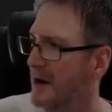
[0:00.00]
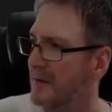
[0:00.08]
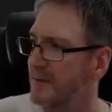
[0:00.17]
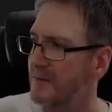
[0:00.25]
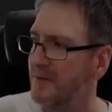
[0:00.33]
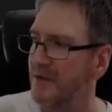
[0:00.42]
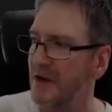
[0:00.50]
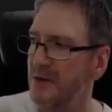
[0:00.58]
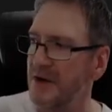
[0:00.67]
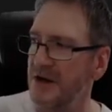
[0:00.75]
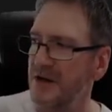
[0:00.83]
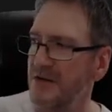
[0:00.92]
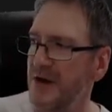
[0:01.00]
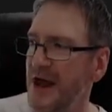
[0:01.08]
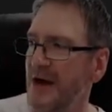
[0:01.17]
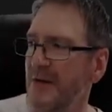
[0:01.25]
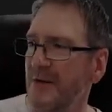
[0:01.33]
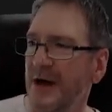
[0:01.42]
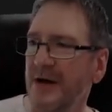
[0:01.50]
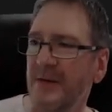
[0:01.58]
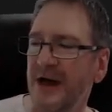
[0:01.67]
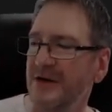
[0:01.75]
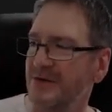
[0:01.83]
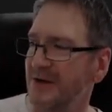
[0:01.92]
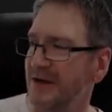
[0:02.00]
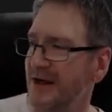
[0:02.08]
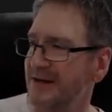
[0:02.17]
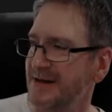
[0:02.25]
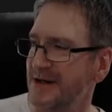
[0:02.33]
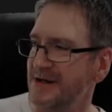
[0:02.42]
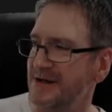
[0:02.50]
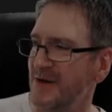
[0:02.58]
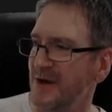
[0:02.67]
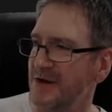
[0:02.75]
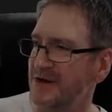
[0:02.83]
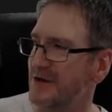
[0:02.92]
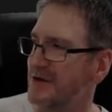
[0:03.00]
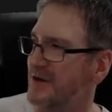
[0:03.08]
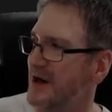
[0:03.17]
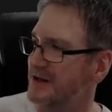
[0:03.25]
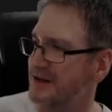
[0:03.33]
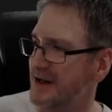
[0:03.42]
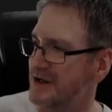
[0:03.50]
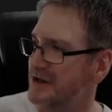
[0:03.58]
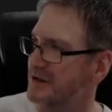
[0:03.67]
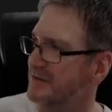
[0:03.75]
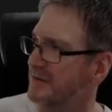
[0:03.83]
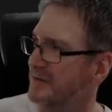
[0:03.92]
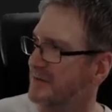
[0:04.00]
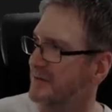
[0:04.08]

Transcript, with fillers: I'm following you now, um, Android Lust. I just followed you on your ArtStation.